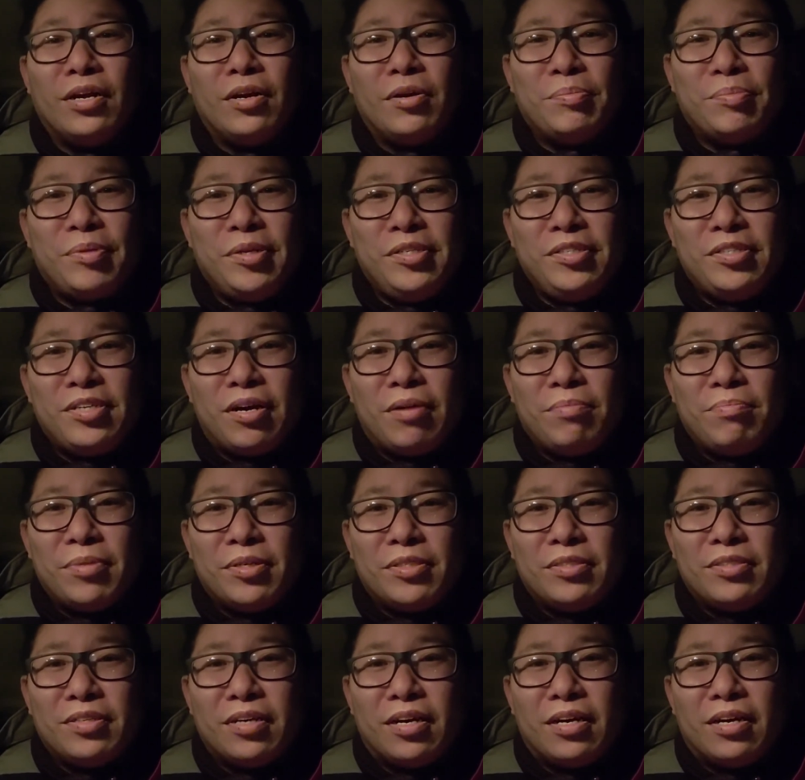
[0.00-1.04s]
Please come
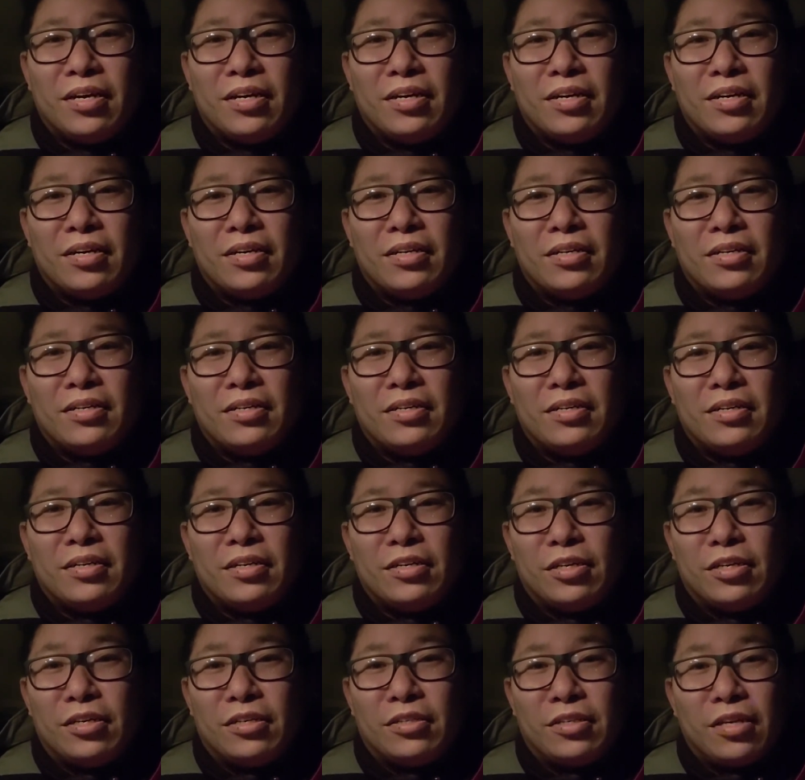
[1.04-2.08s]
and uh, uh
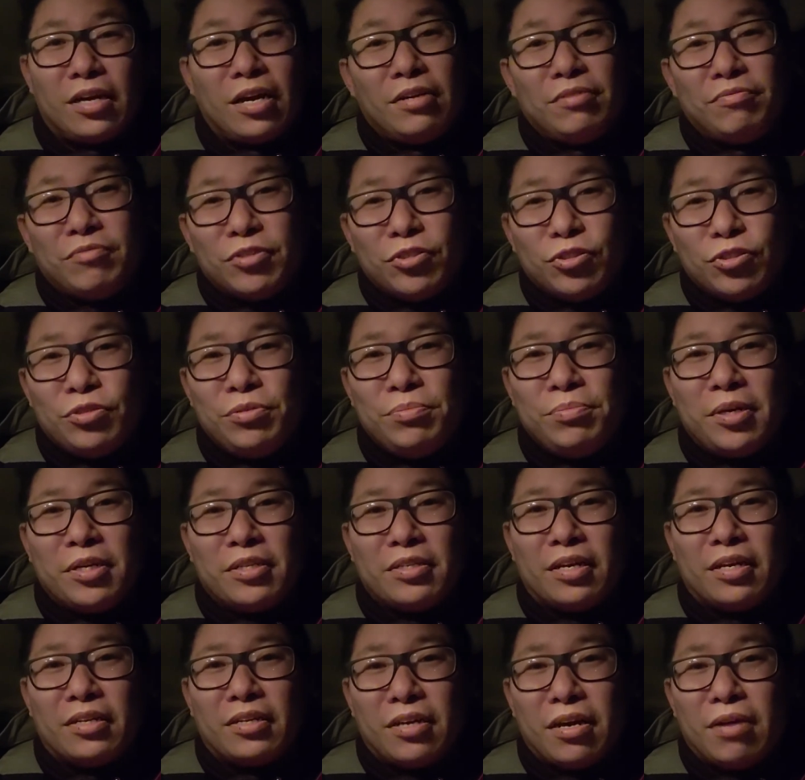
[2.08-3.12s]
it's kind of assuming
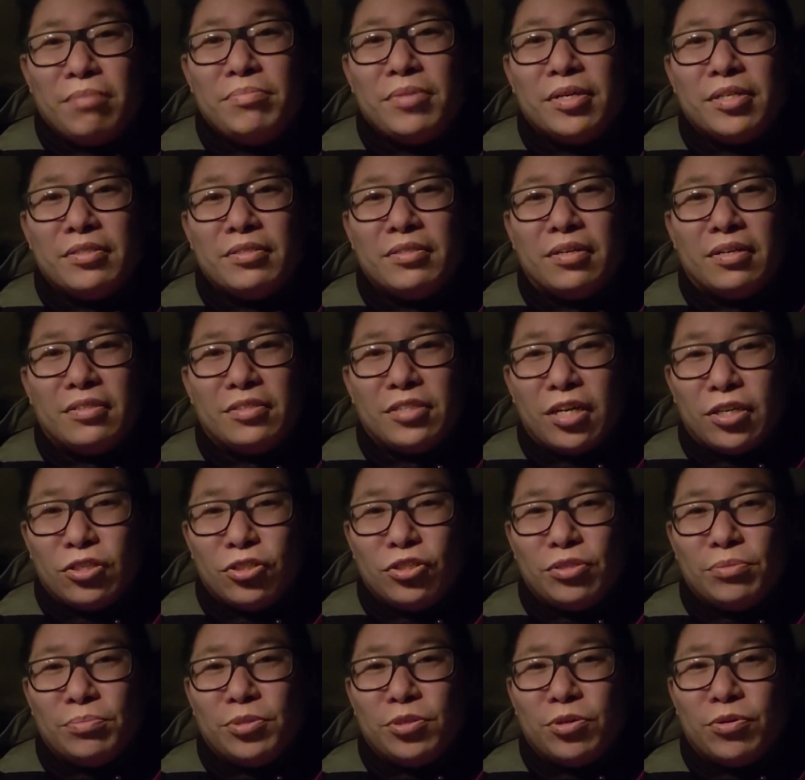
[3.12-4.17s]
that come and uh, touch
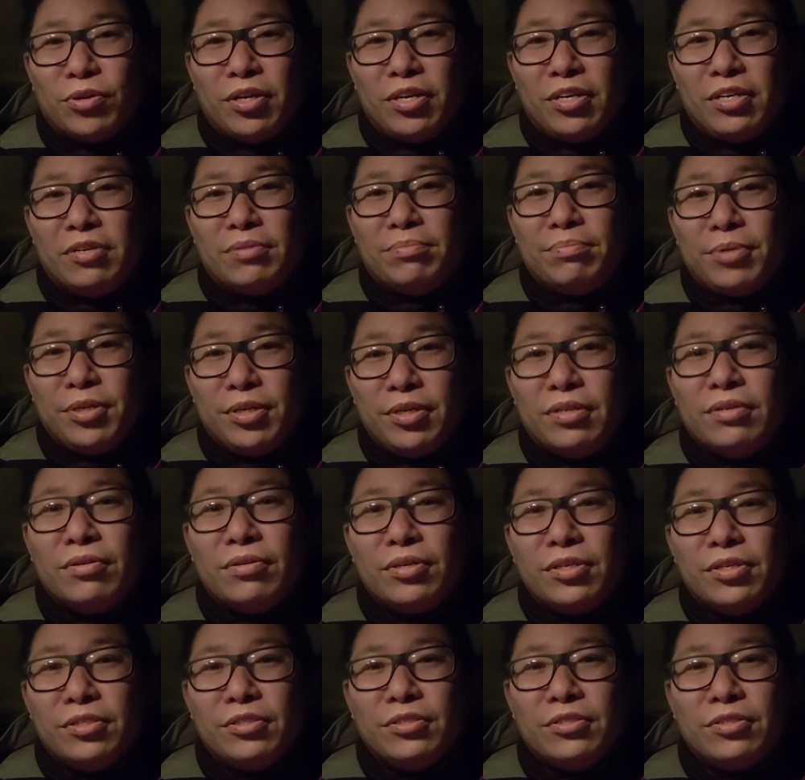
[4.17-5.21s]
him so that he can be healed.
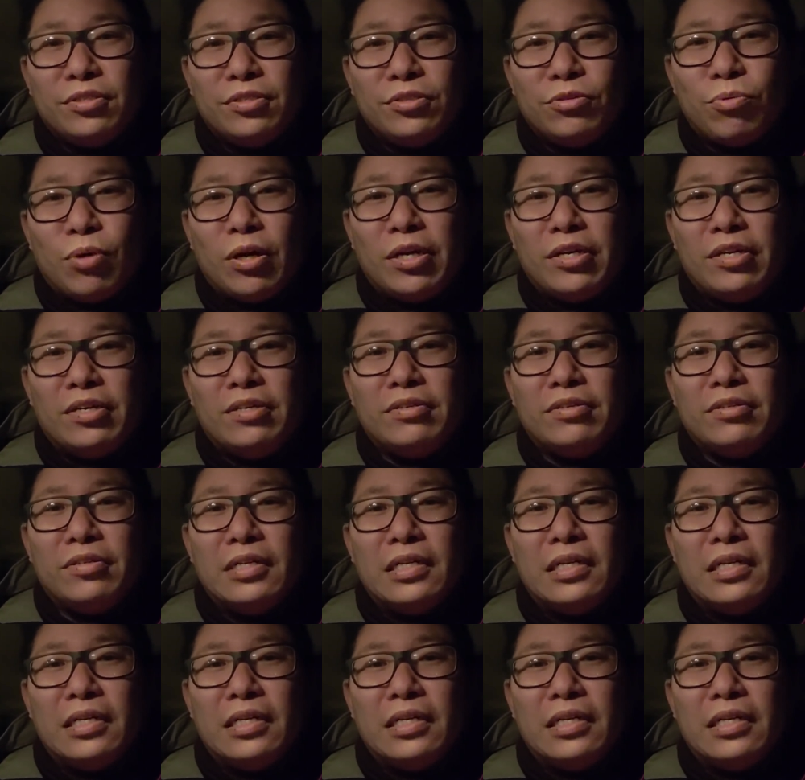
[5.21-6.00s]
He's he's quite ill.